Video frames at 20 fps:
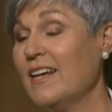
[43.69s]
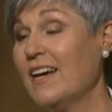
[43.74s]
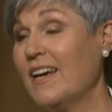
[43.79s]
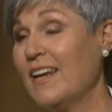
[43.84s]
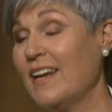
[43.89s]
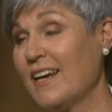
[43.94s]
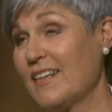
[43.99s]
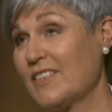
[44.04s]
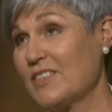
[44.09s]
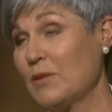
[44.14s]

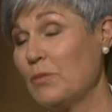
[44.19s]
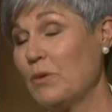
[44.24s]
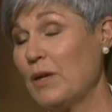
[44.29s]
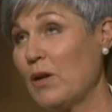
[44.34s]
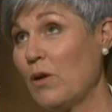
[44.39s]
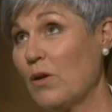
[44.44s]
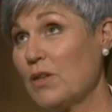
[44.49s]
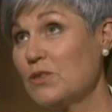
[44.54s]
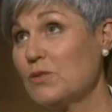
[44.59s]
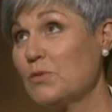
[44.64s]
and actually
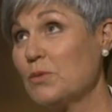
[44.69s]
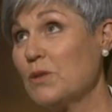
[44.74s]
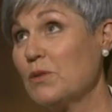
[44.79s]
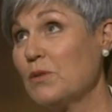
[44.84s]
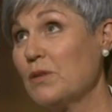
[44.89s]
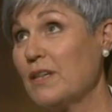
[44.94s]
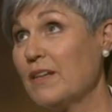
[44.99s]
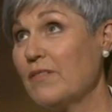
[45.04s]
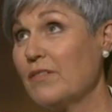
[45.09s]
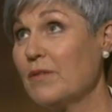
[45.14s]
we lost
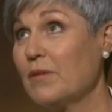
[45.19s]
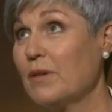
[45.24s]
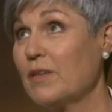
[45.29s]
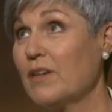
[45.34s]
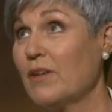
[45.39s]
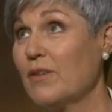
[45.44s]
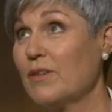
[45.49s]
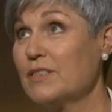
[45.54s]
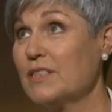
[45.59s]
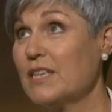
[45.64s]
Will, and
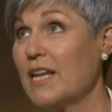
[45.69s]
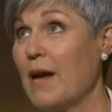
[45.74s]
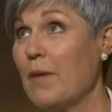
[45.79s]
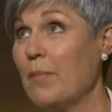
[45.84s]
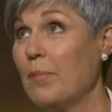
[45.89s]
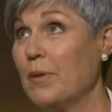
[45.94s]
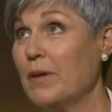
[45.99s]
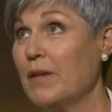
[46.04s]
everyone knows that.